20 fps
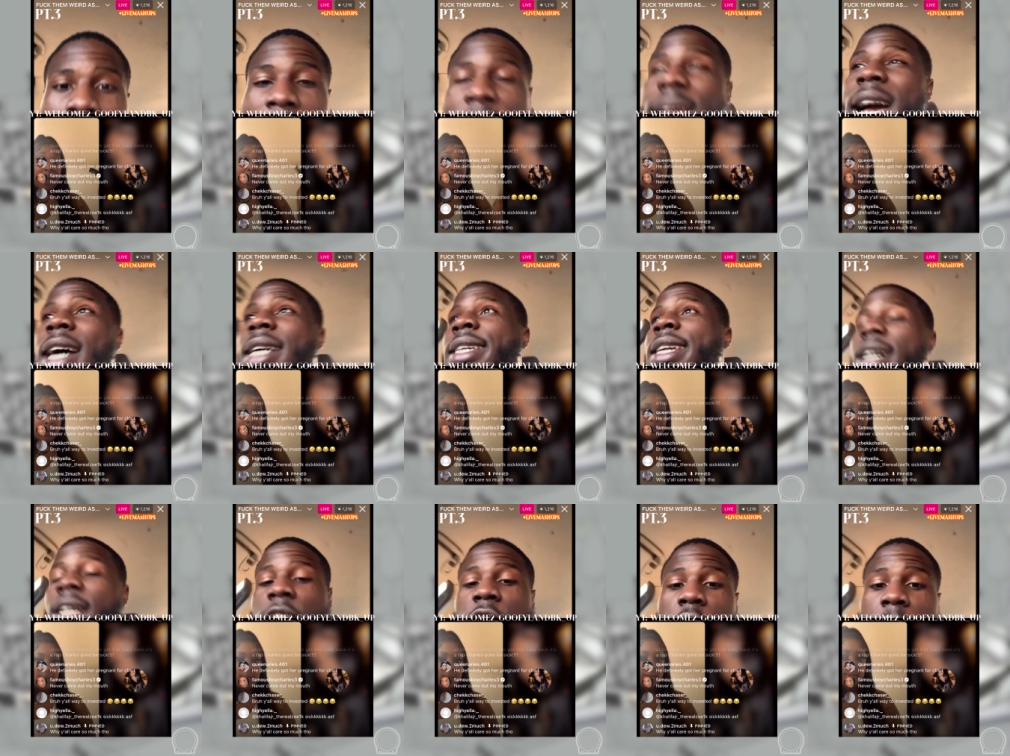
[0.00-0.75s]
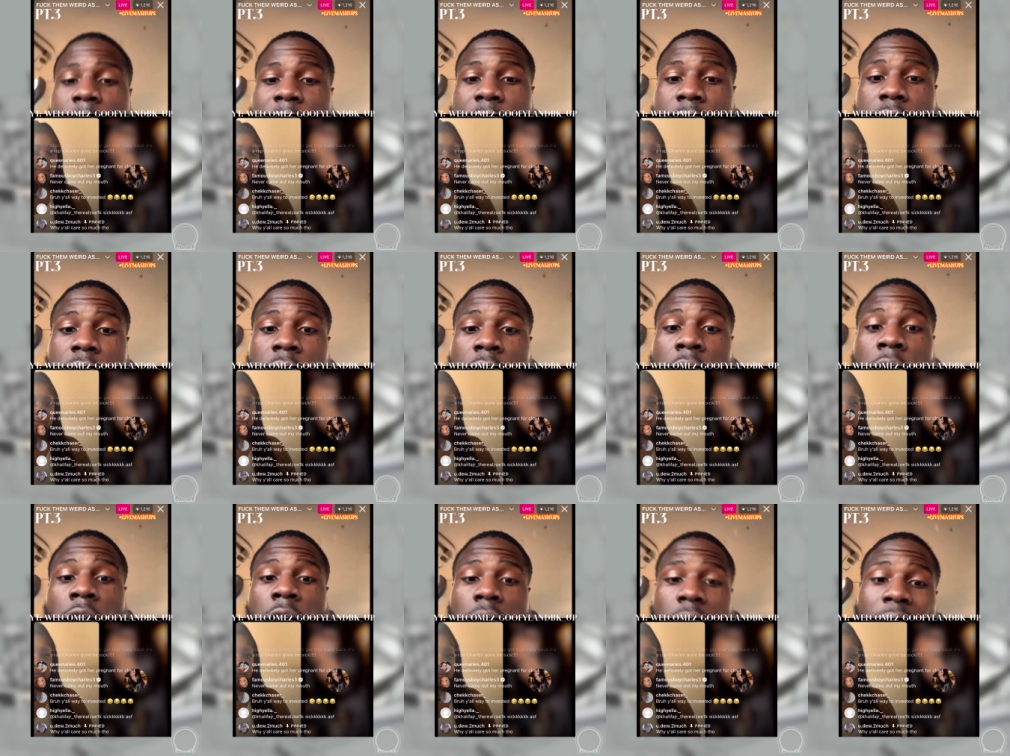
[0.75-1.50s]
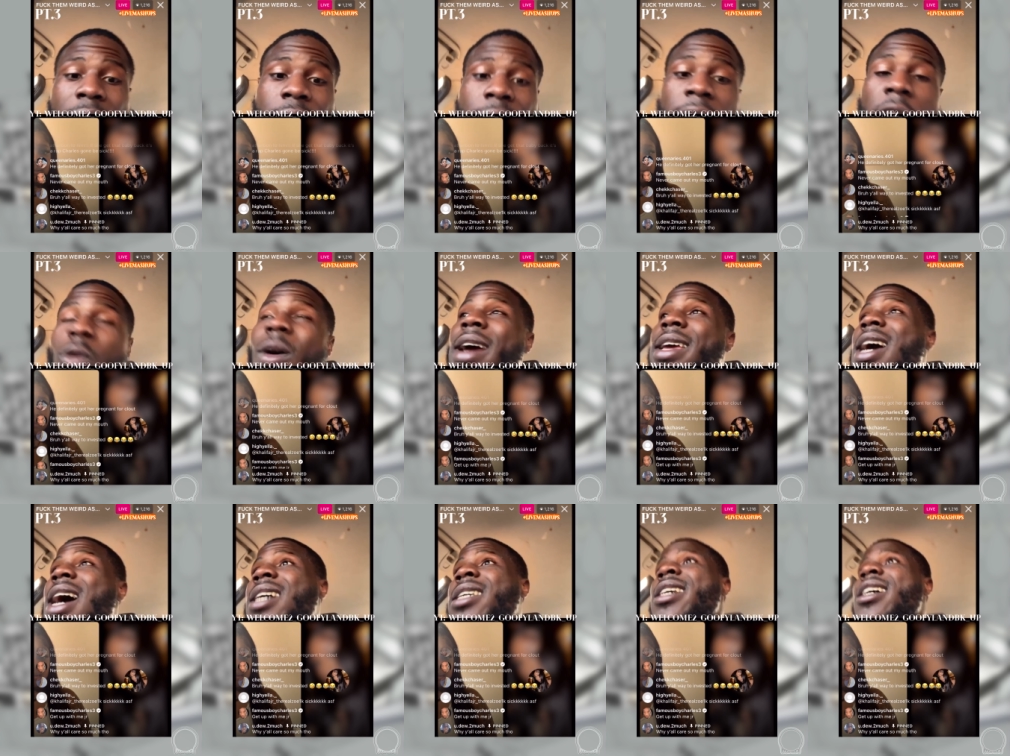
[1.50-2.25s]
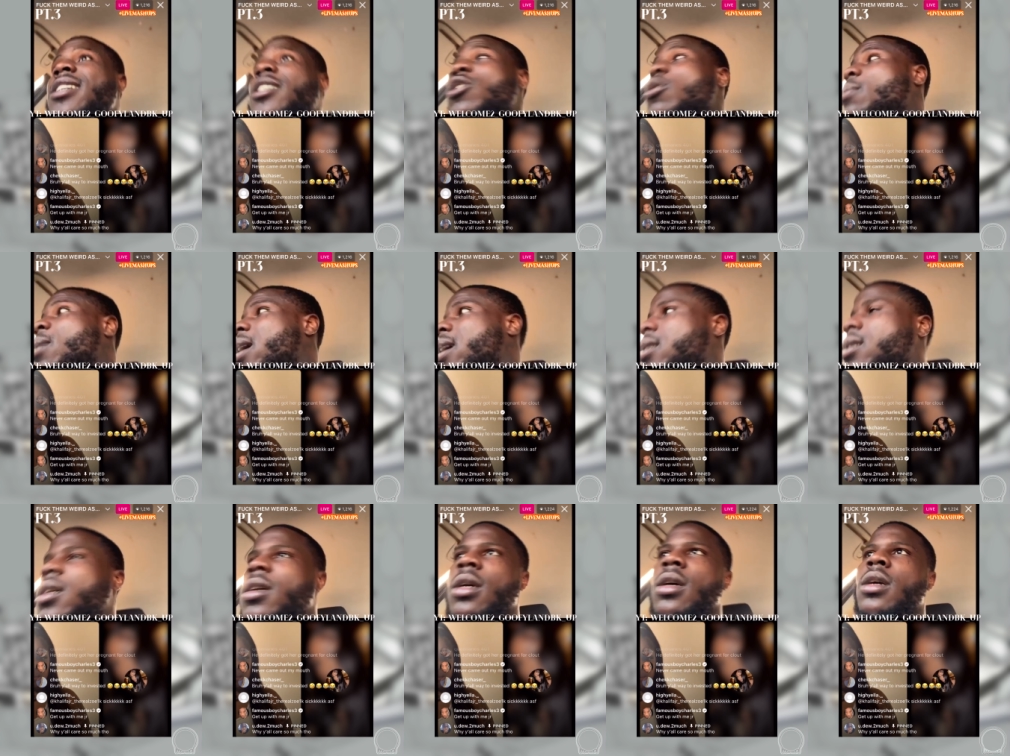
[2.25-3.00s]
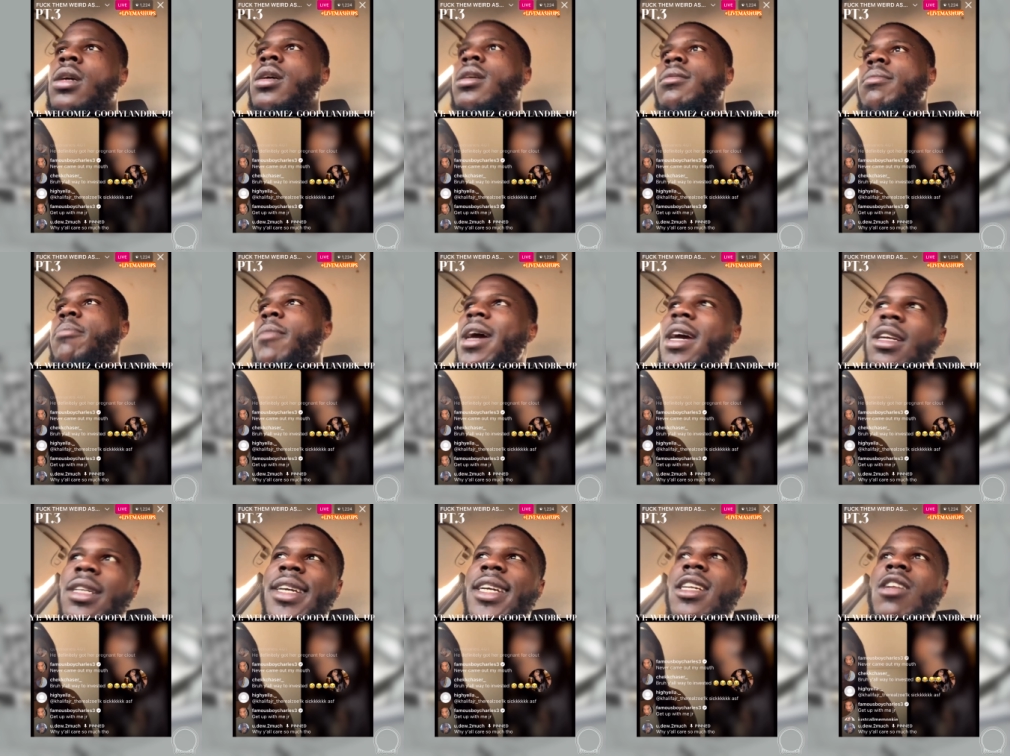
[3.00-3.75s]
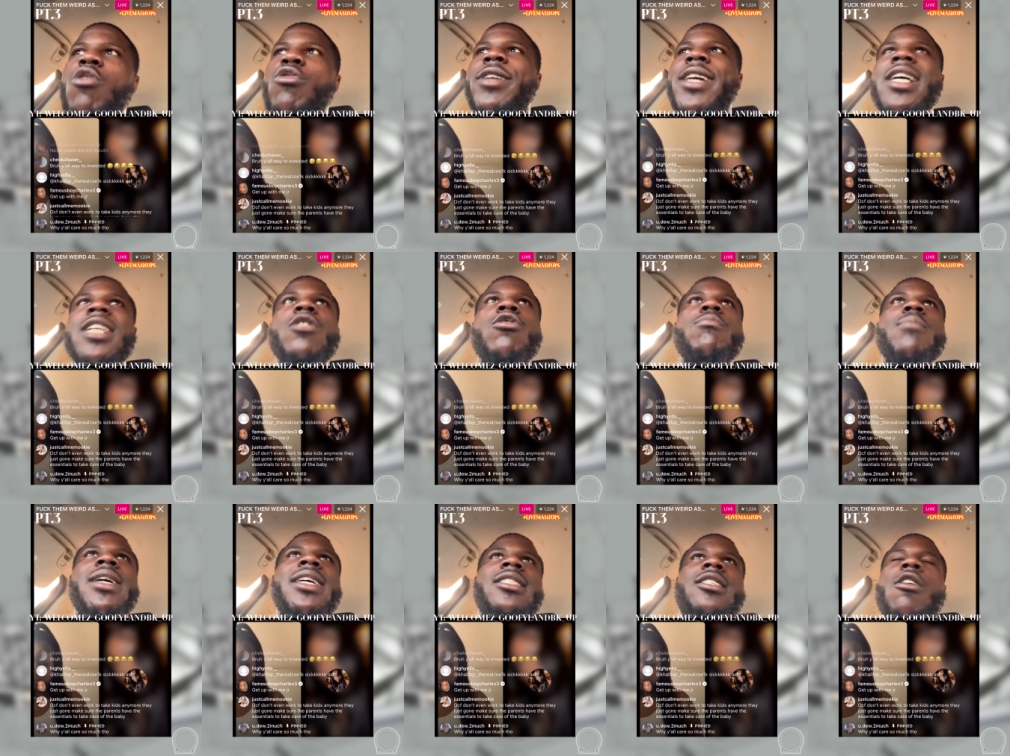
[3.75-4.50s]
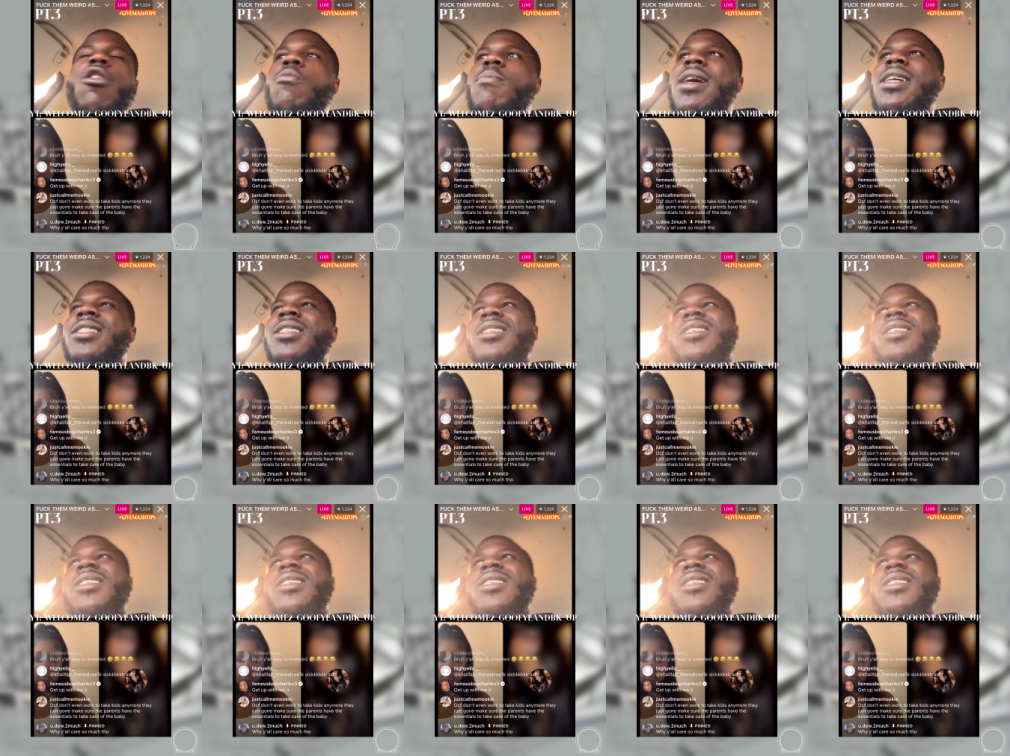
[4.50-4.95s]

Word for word: why y'all care so much. They say why y'all care so much bro. Nigga don't care no no much.